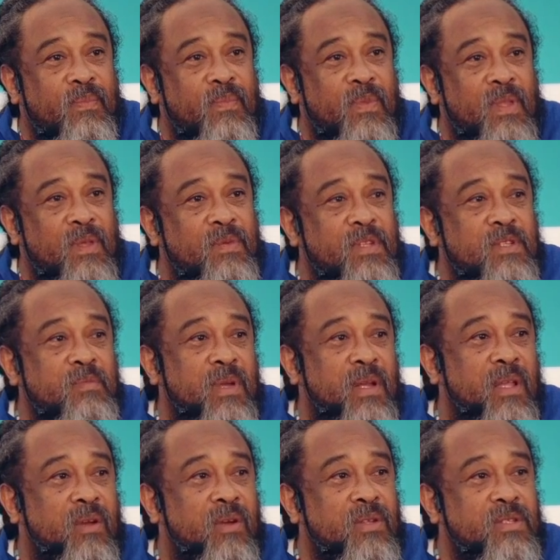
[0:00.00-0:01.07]
If it's
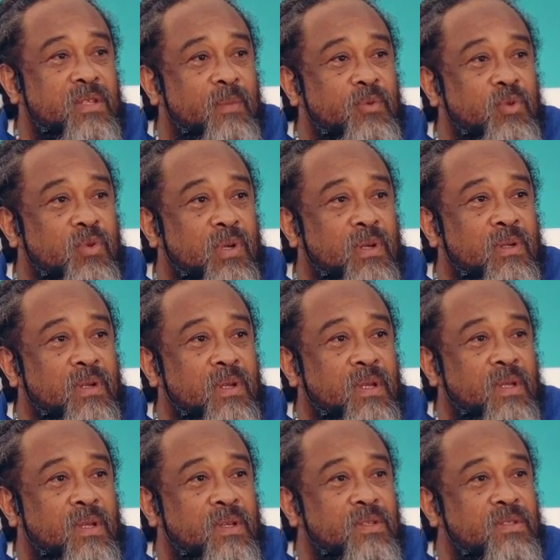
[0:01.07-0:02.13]
merely conceptual,
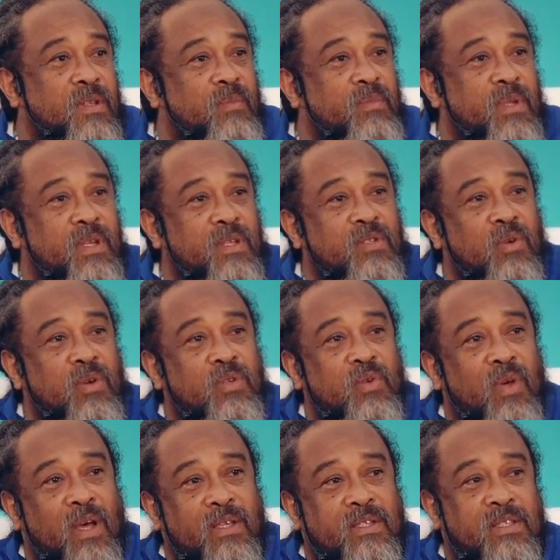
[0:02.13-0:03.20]
something is going
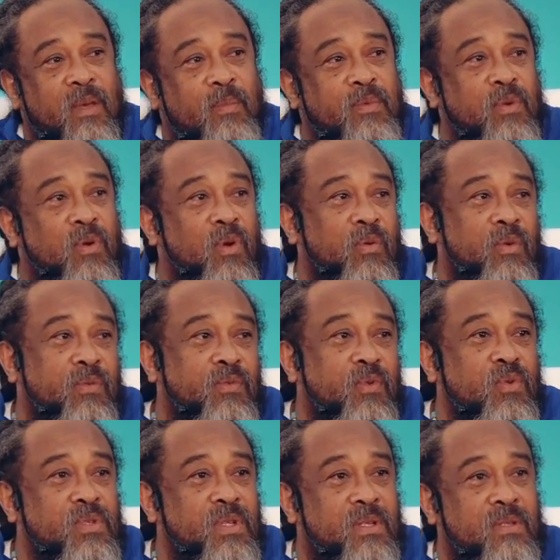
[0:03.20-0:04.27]
to accept or
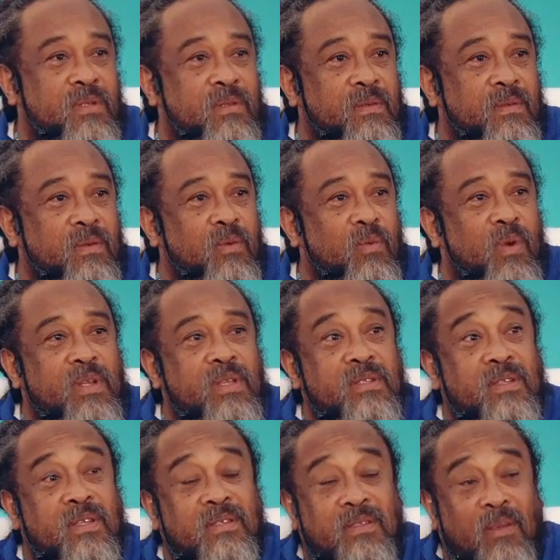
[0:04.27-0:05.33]
refuse it. What
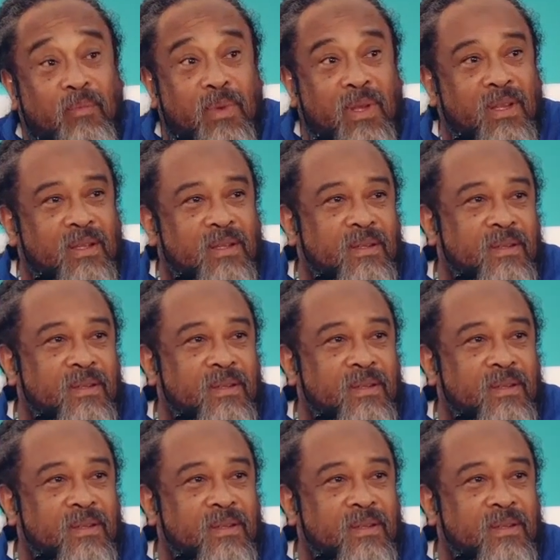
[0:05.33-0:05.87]
is this something?